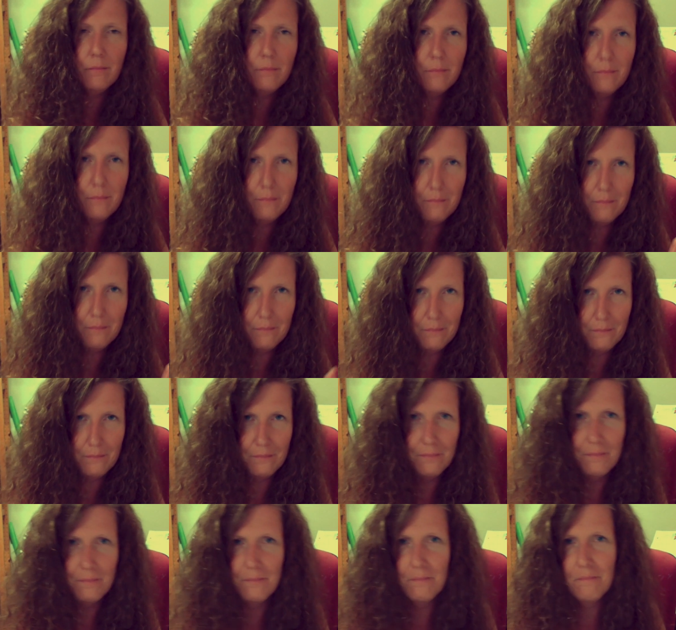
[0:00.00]

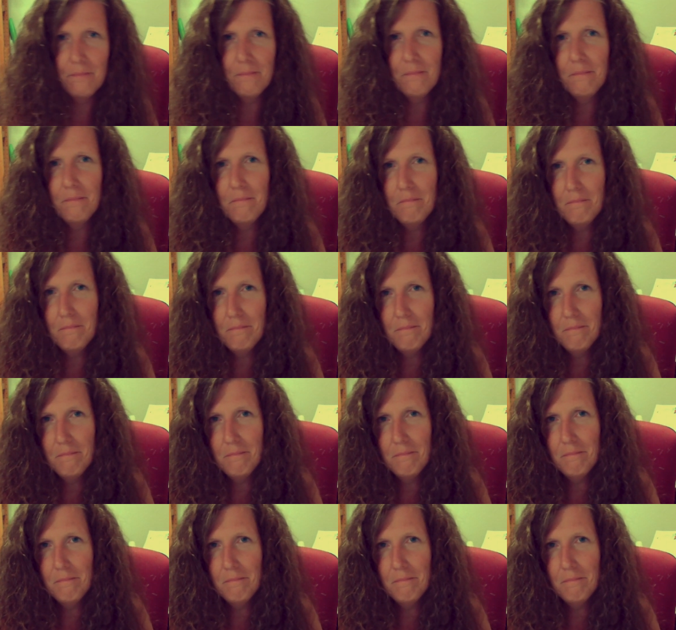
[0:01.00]
Nobody speaks.